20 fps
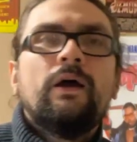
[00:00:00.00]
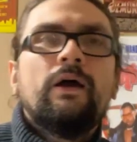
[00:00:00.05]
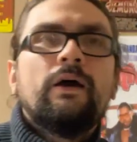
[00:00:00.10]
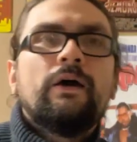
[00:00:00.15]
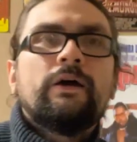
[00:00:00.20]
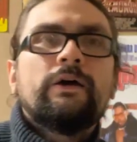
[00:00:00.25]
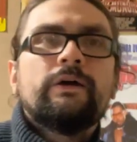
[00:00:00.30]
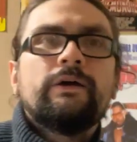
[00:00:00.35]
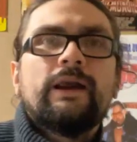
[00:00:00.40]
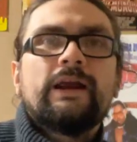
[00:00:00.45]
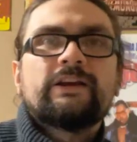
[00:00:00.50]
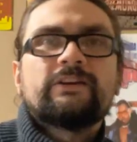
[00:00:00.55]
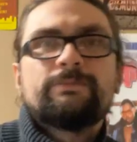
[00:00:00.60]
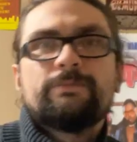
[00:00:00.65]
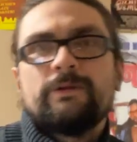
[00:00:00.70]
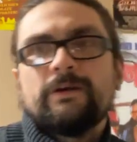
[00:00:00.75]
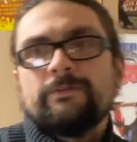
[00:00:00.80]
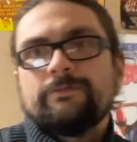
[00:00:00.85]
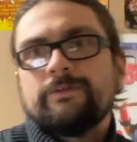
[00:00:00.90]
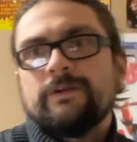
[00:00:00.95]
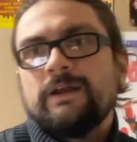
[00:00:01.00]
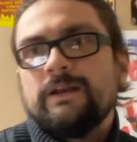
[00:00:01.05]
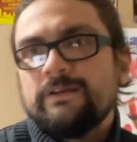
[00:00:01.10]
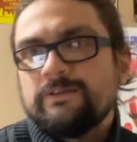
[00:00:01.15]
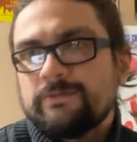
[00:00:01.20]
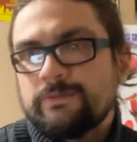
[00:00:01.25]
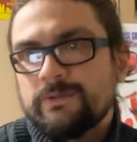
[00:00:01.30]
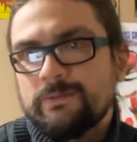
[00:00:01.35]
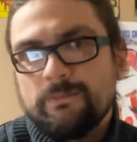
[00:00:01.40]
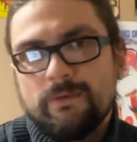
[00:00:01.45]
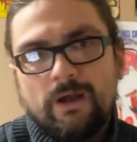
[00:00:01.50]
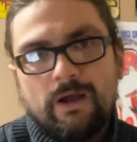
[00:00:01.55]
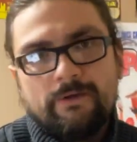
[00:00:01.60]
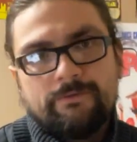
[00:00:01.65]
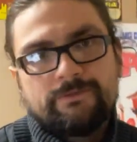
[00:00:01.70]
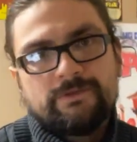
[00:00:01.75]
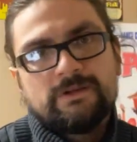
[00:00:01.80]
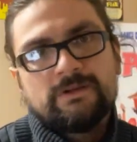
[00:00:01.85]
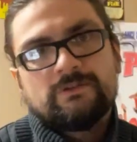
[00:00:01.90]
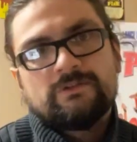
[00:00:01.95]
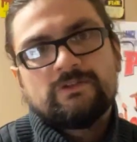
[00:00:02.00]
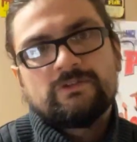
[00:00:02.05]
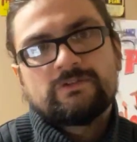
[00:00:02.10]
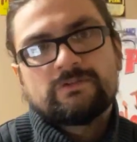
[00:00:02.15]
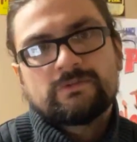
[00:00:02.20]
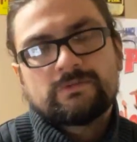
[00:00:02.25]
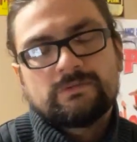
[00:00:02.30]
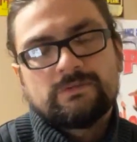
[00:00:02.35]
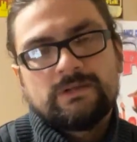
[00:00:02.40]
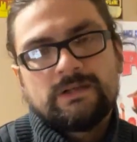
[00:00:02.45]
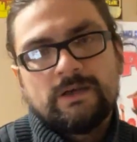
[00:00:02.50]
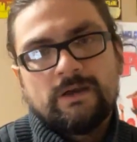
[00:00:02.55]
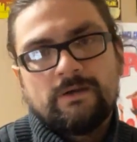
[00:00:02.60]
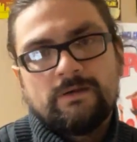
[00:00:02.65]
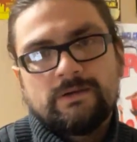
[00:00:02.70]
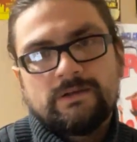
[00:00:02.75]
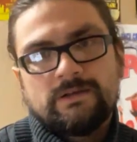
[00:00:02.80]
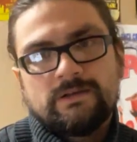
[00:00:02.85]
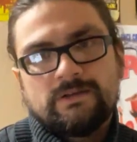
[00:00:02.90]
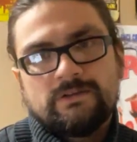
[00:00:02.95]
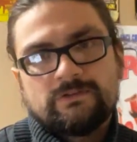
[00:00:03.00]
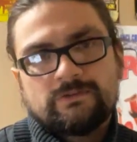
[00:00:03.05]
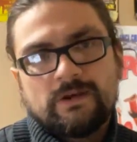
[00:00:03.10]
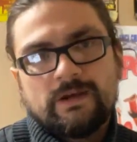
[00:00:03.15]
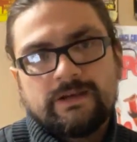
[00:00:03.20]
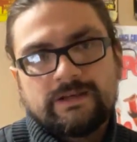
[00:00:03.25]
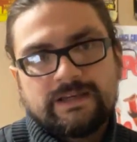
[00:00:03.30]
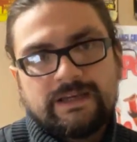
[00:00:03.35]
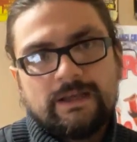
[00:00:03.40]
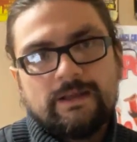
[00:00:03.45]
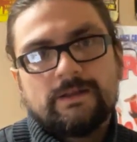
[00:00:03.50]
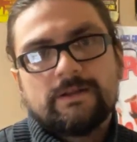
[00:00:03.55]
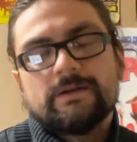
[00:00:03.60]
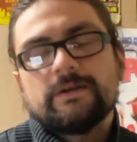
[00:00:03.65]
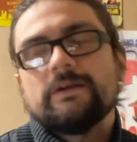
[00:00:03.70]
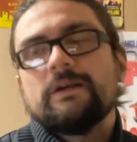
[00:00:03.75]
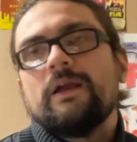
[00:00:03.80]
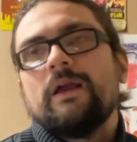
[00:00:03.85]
her ex-boyfriend is from the mafia and she's, you know, he's trying to kill her.